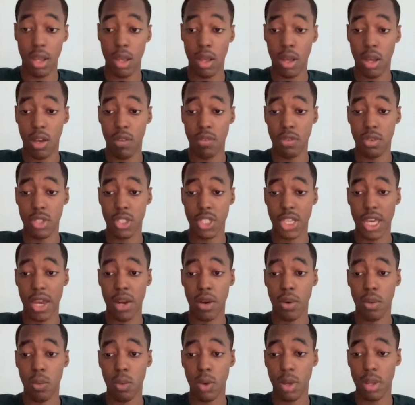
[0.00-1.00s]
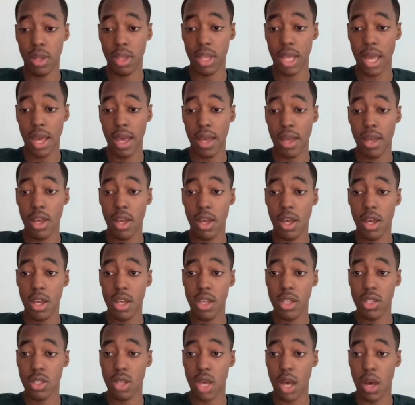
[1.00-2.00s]
Obviously I don't want that,
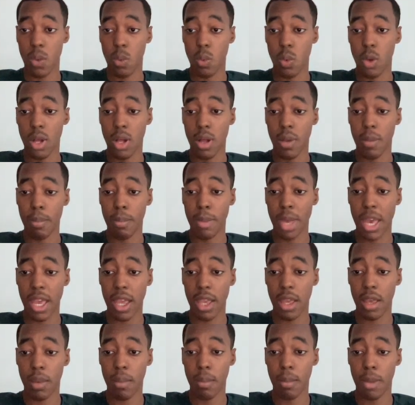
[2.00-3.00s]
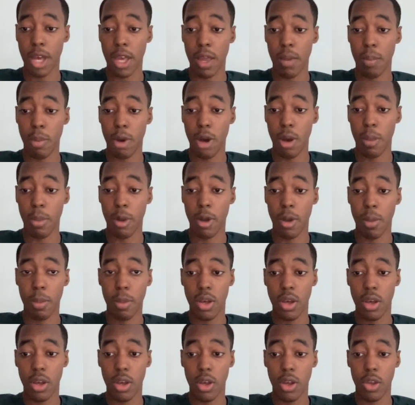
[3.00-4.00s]
so I will make my pop-up
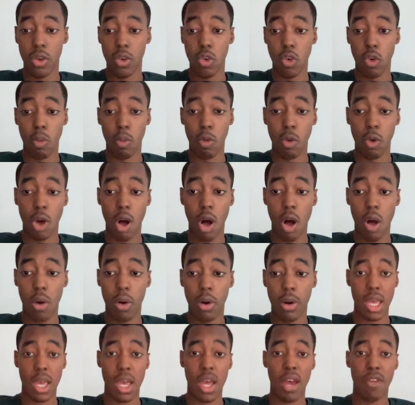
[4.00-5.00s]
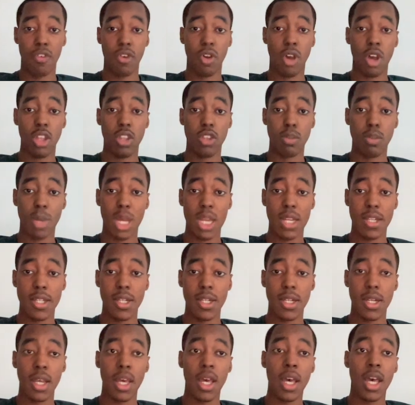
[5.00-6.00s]
a normal color. I forgot to
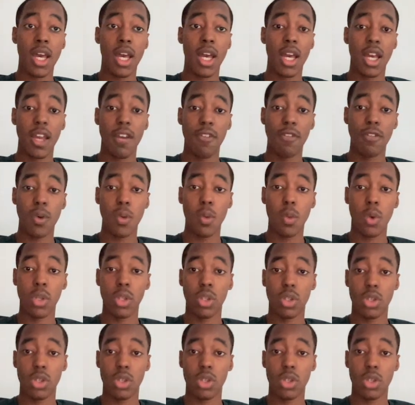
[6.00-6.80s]
mention, if you want to